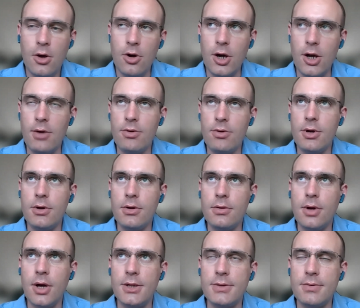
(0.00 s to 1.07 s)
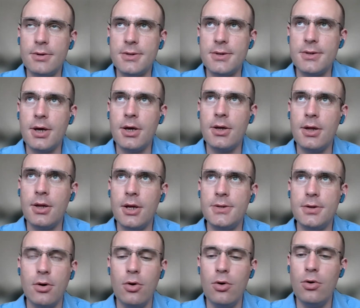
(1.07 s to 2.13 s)
Again, as I was saying, there
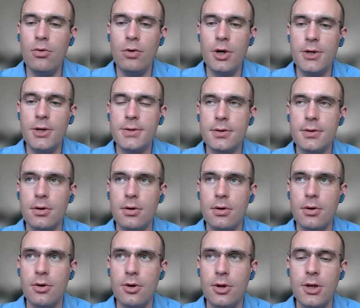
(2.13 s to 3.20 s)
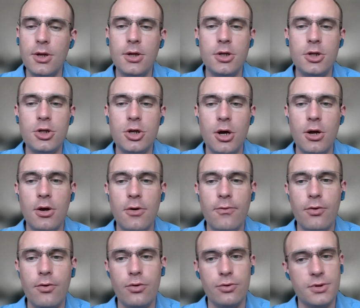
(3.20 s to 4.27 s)
is always a need in China
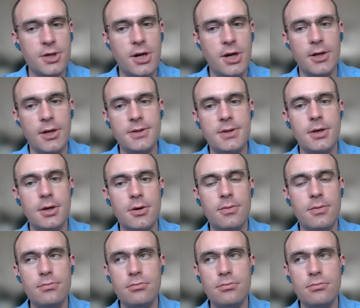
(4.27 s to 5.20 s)
for those classic